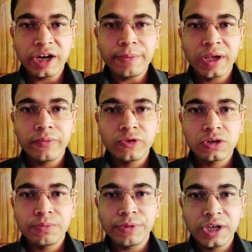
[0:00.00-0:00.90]
me give
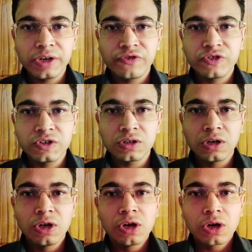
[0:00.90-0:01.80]
you a brief
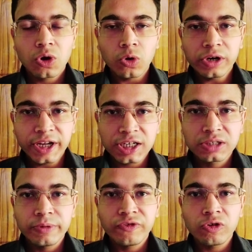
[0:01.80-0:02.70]

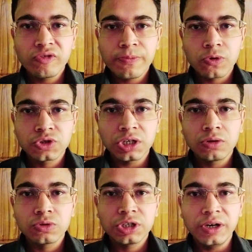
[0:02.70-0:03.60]
context before we proceed
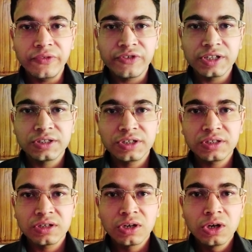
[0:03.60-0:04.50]
to the
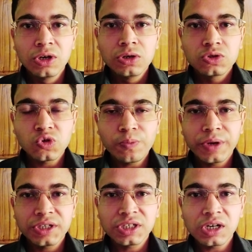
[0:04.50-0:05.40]
differences. So
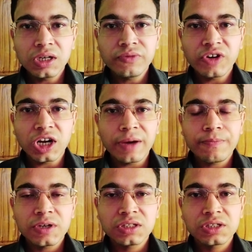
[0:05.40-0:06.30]
basically what
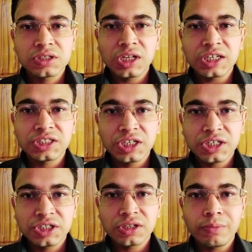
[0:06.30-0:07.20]
happens, let's say
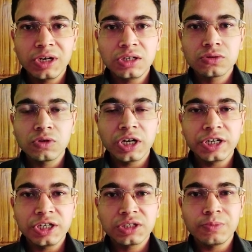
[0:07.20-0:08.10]
it is a build tool and
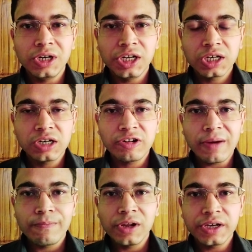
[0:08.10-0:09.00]
it is building our
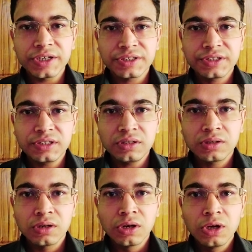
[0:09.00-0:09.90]
application.
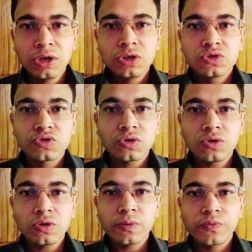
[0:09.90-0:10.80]

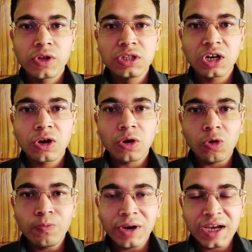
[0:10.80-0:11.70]
So the
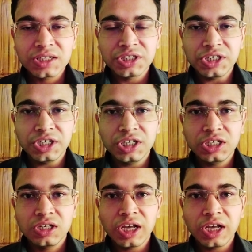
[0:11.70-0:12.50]
complexity,